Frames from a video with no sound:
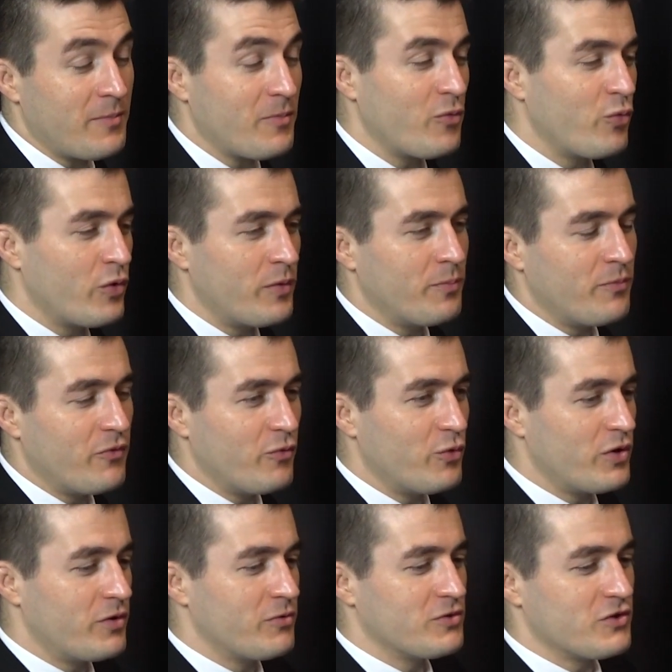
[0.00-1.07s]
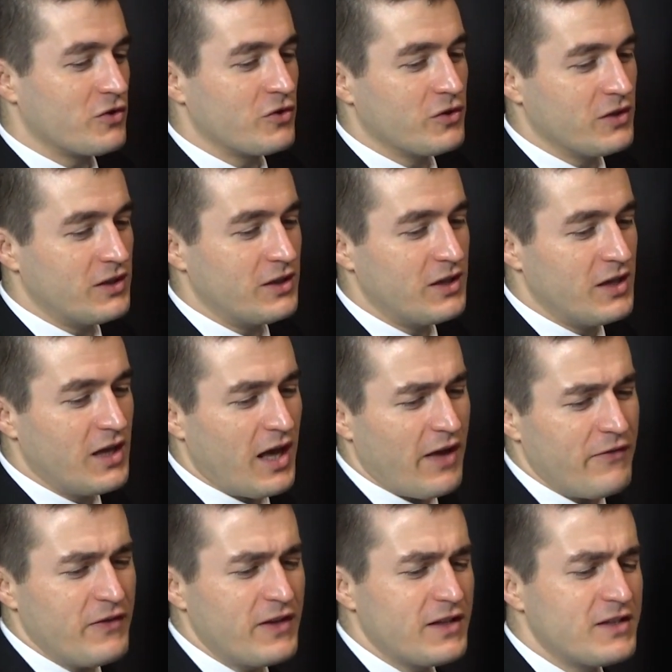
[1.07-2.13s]
When it was early, I
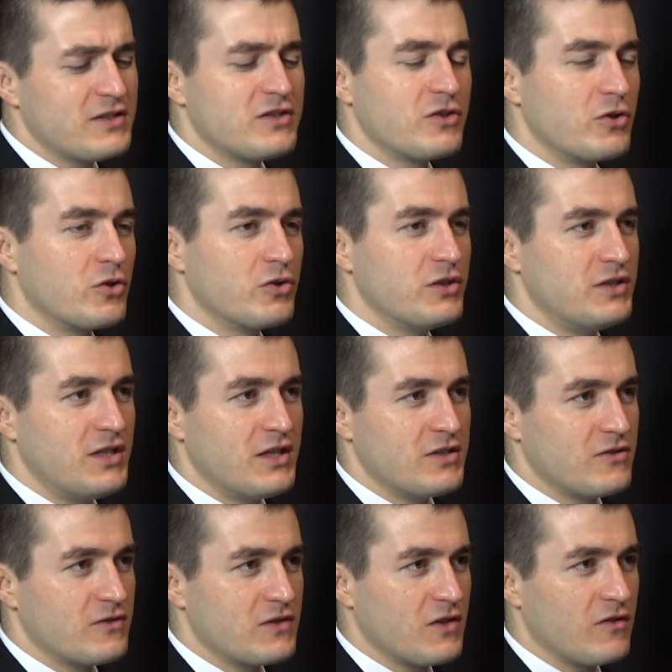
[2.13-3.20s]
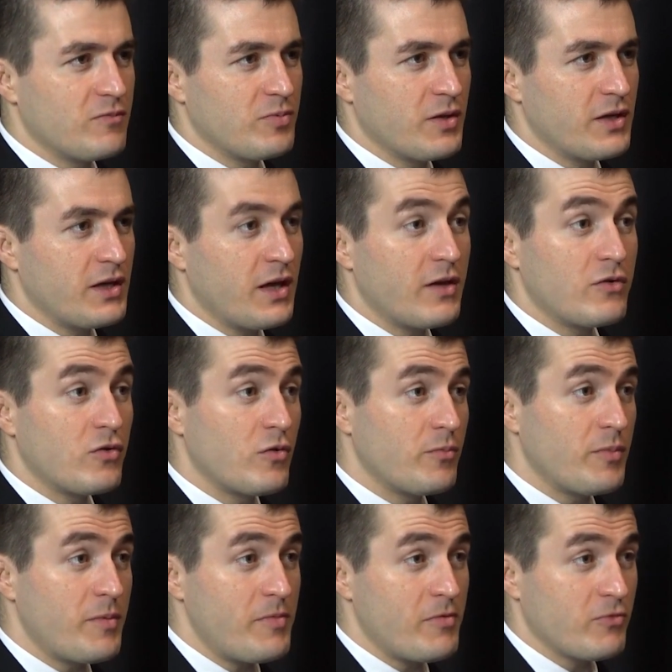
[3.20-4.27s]
feel like it's the early days of self-play. I don't know,
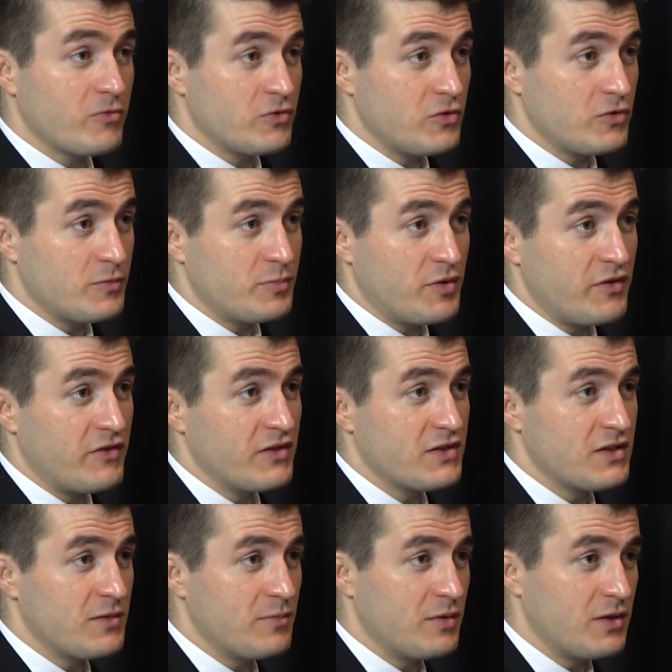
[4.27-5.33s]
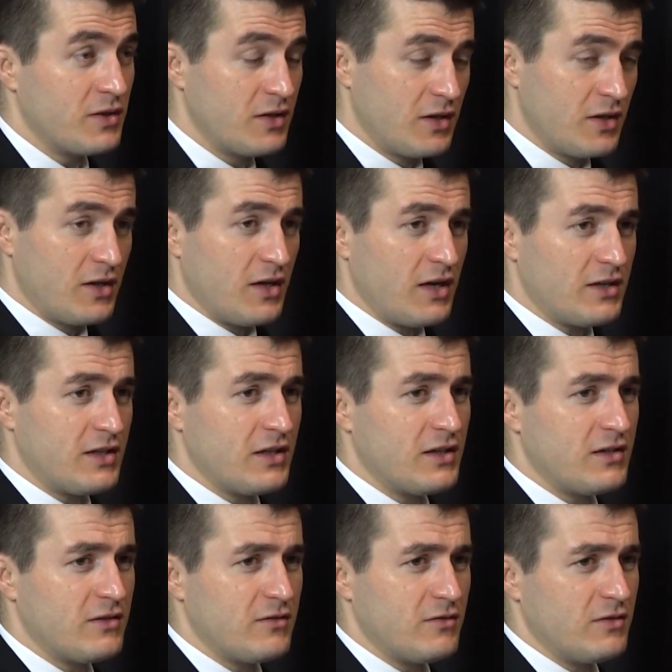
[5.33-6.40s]
maybe it was used previously, but I
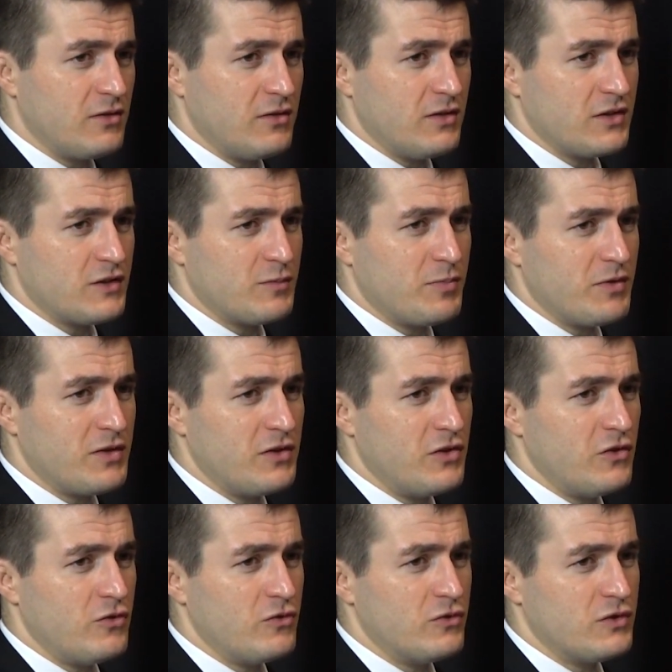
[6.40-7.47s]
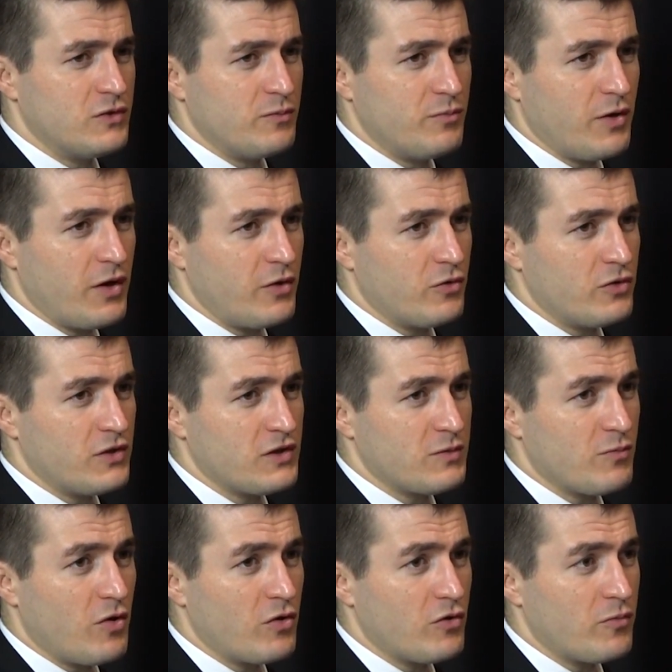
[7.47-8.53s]
think it's been used by only a
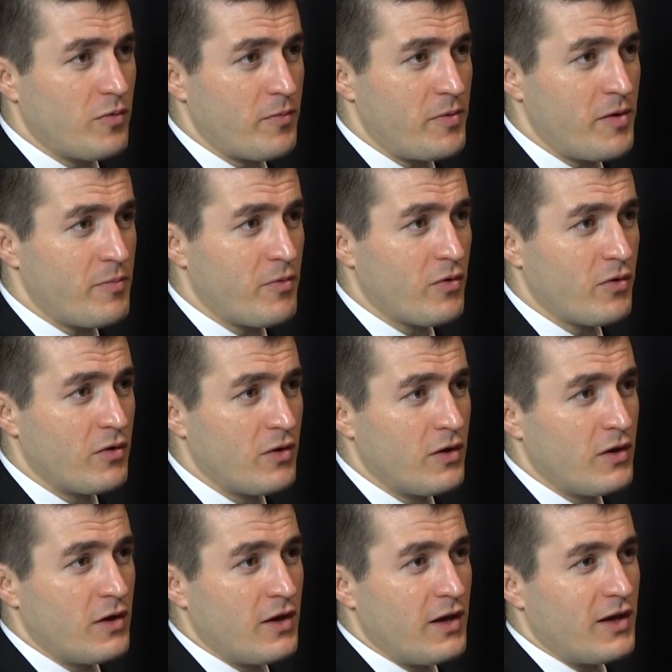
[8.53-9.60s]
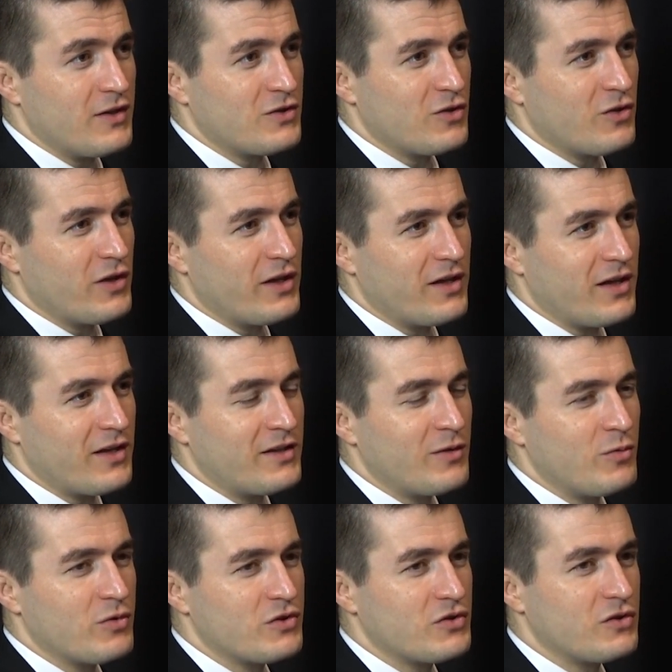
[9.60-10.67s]
small group of people. Oh. And so like, I
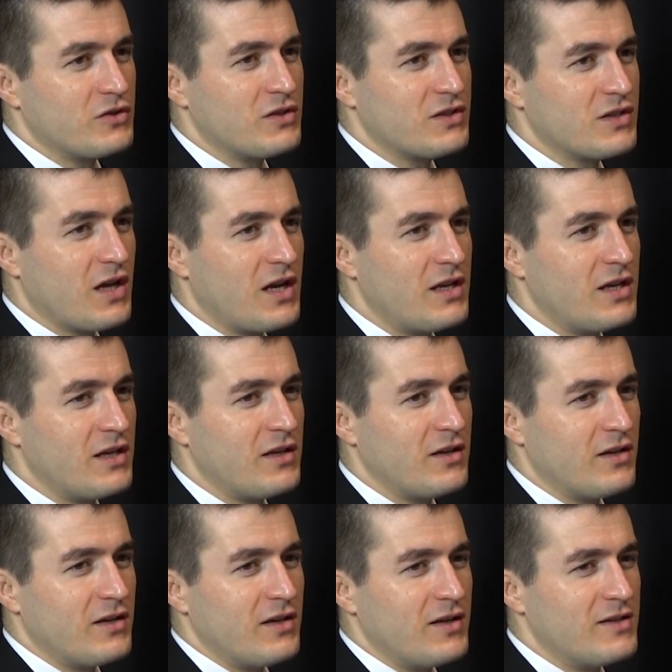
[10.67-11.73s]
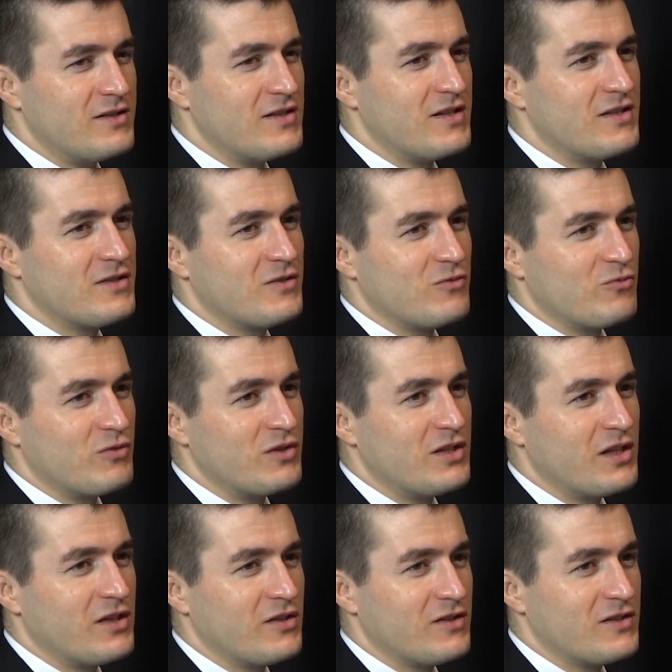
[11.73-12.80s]
think we're still deciding, is this
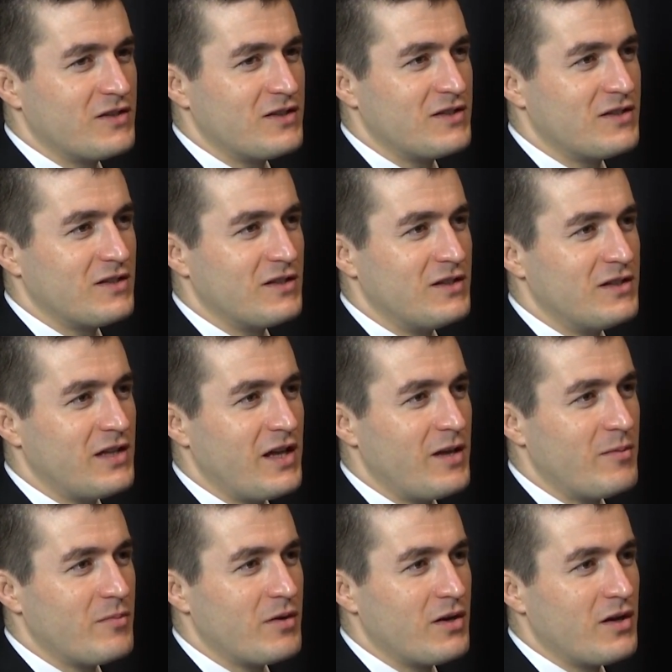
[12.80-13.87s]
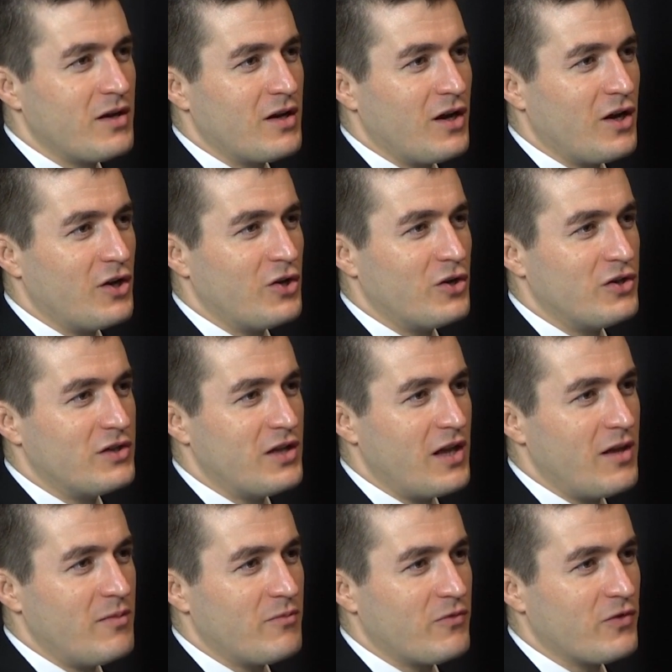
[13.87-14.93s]
ridiculously silly name a good
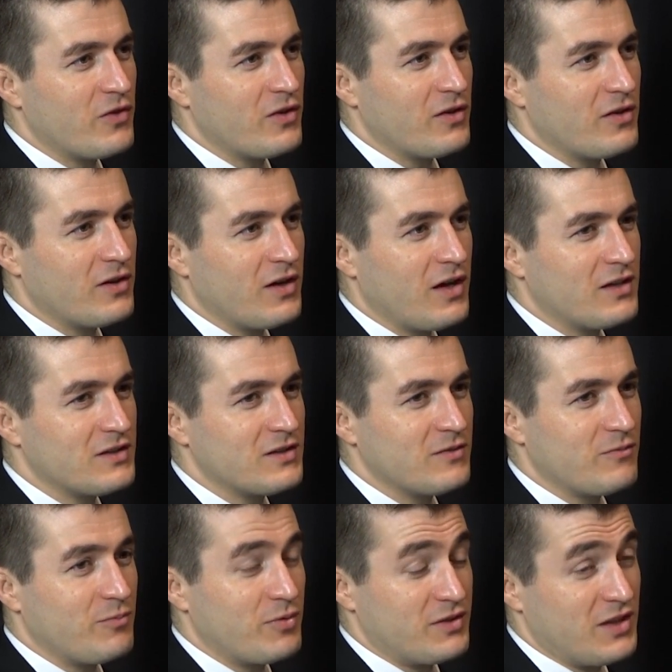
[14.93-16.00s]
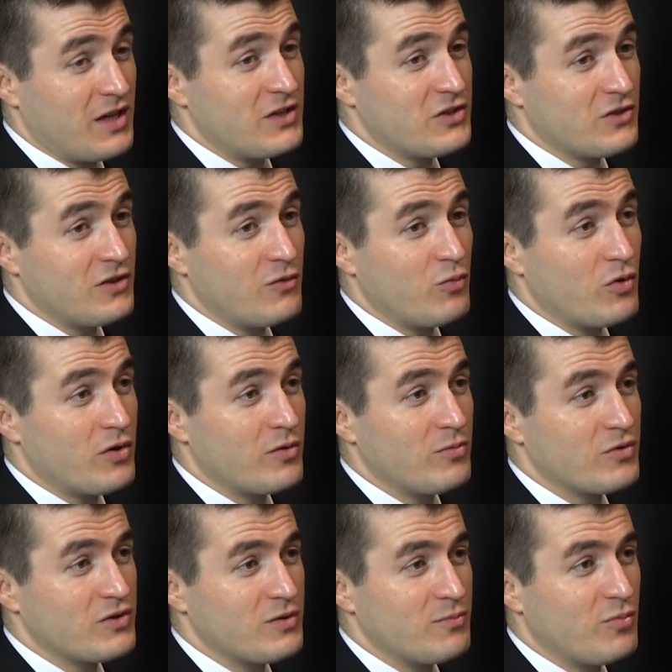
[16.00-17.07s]
name for the potentially one of the
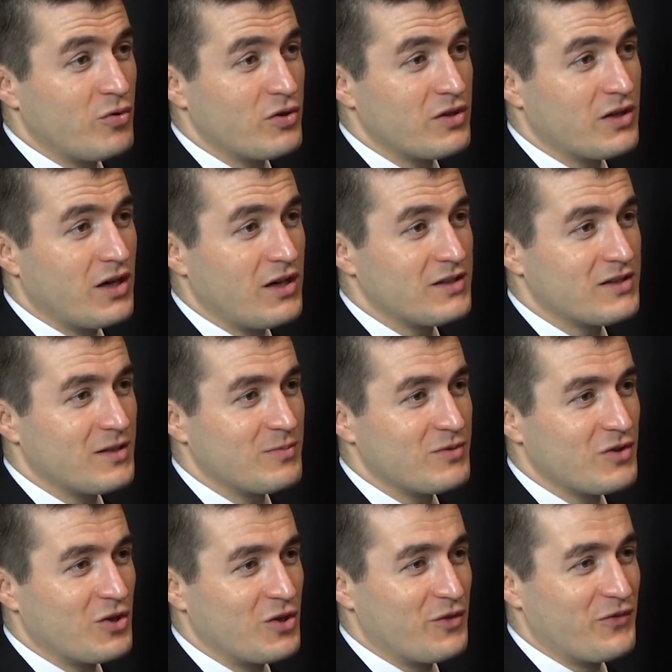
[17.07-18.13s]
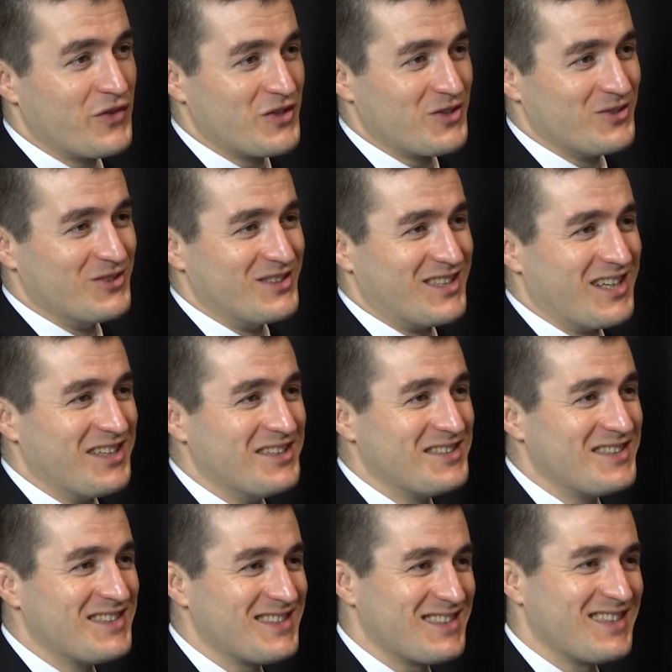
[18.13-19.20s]
most important concepts in artificial
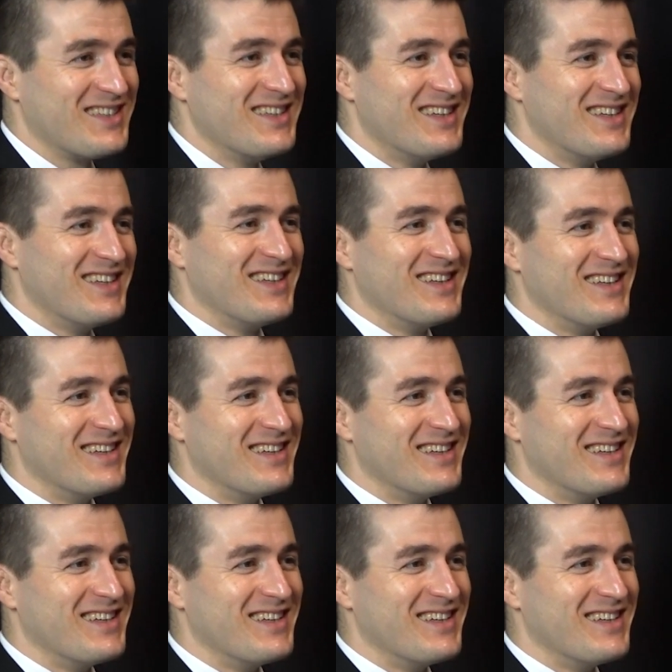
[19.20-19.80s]
intelligence? Well, okay, it depends